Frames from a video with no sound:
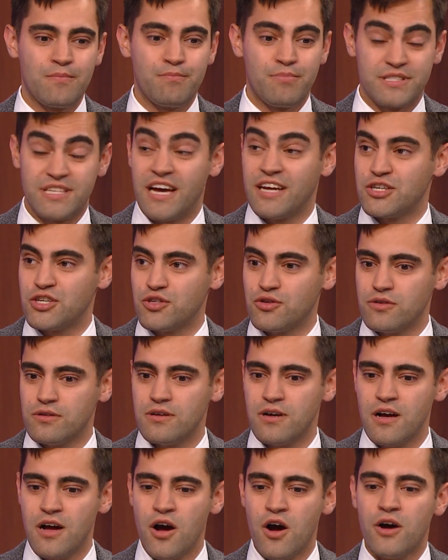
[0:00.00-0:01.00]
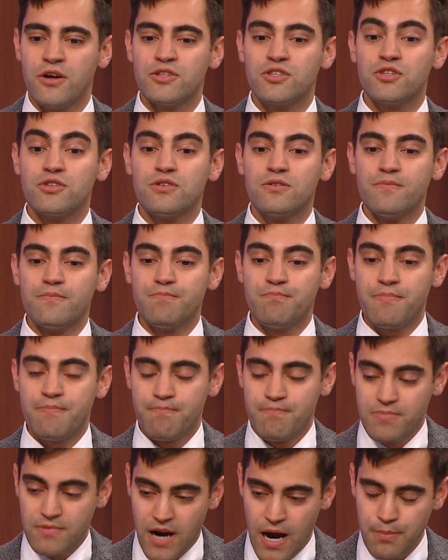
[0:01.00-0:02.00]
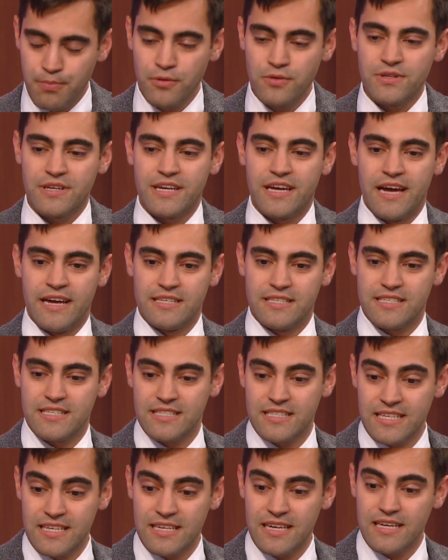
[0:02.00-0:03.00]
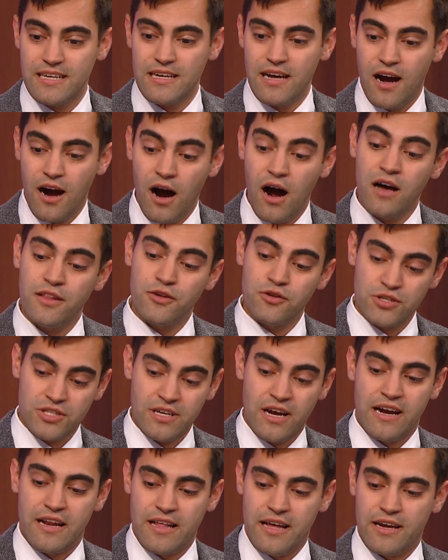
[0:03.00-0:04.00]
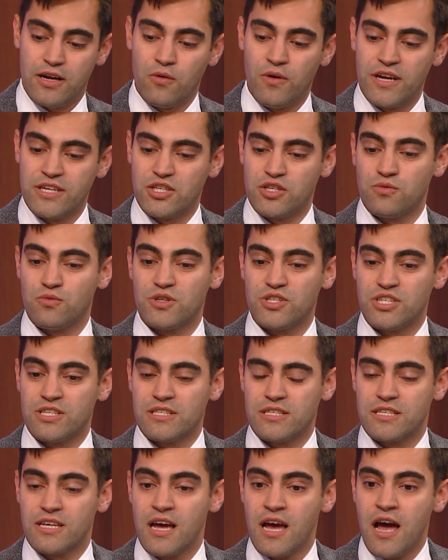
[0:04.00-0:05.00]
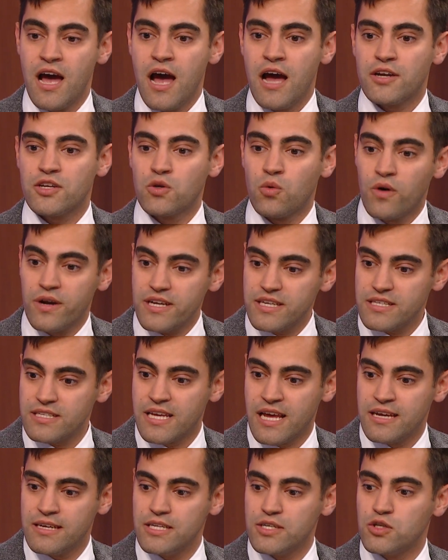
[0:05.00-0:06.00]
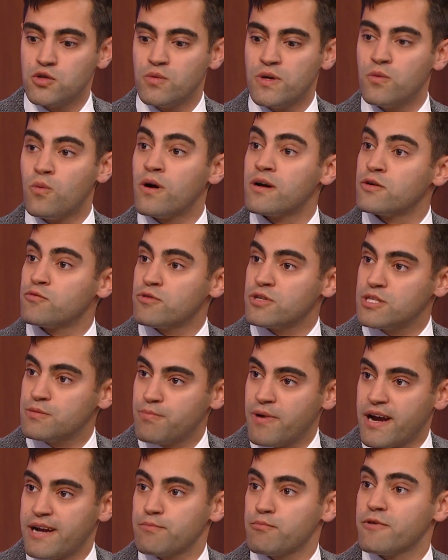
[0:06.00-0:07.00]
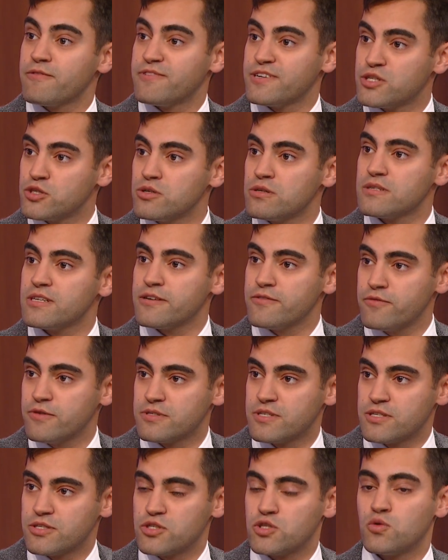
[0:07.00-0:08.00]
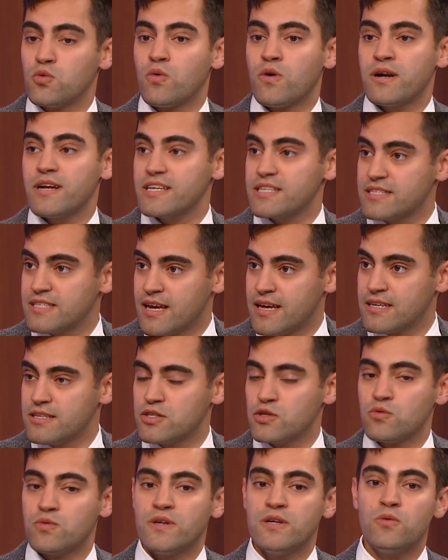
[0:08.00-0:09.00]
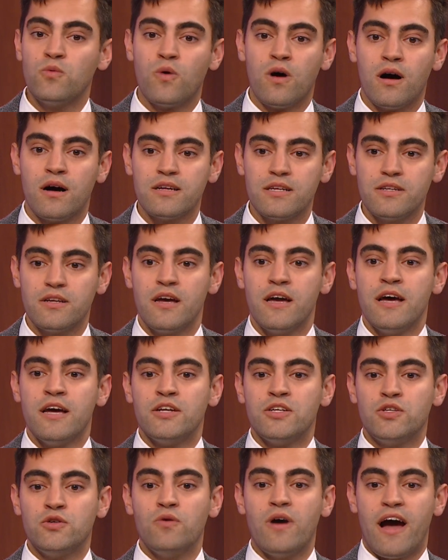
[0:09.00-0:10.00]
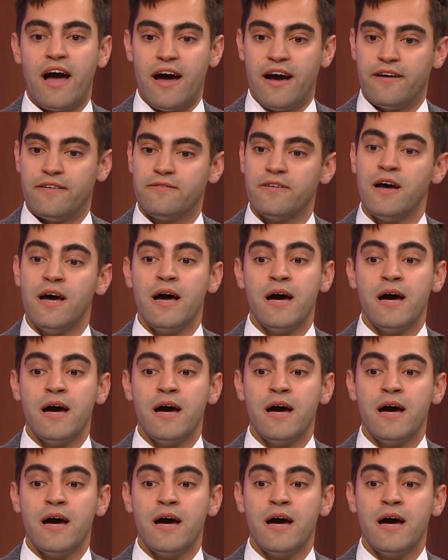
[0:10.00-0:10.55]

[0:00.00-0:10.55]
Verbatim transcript: potential? Coupled against the other side of that equation, which is, to what extent do we want to respect provincial differences? To what extent do we want to have